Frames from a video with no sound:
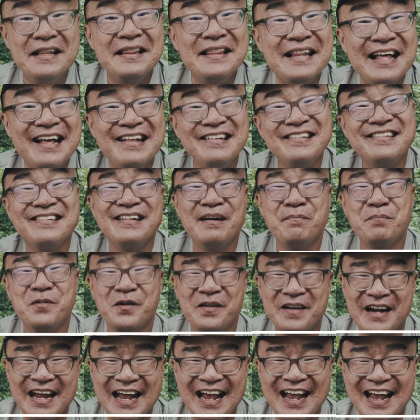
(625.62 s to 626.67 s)
Lens
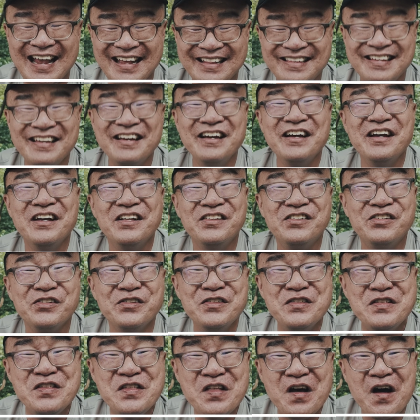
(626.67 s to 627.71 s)
number 8. Do
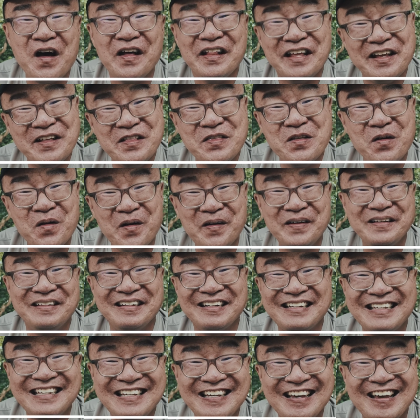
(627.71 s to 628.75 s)
not ignore the
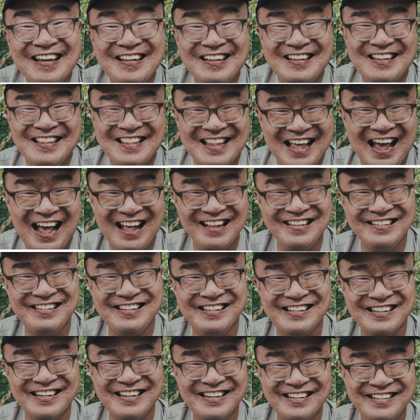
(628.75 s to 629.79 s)
kit
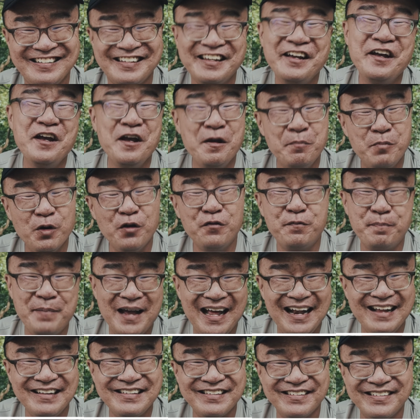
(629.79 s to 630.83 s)
lenses. Both
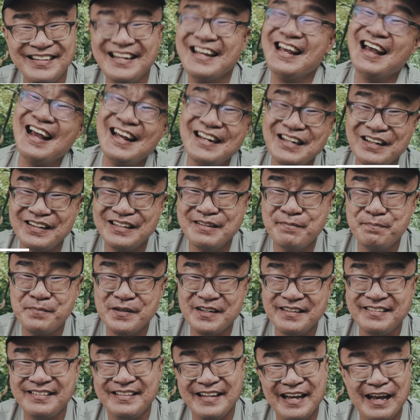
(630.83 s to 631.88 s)
Panasonic and
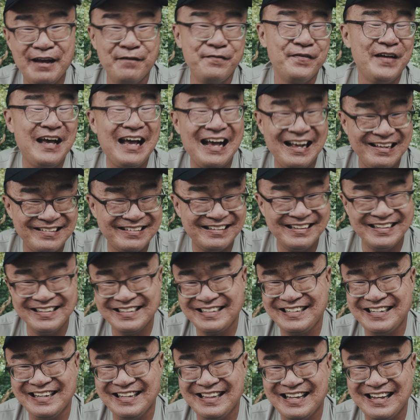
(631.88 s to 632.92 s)
Olympus, they have excellent
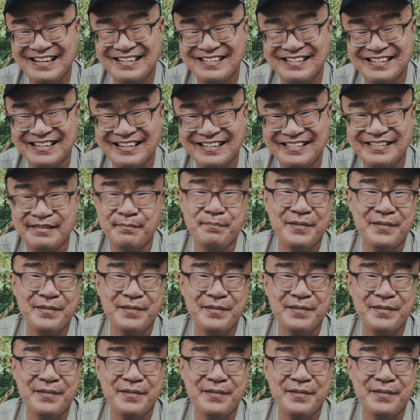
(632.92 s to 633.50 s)
kit lenses.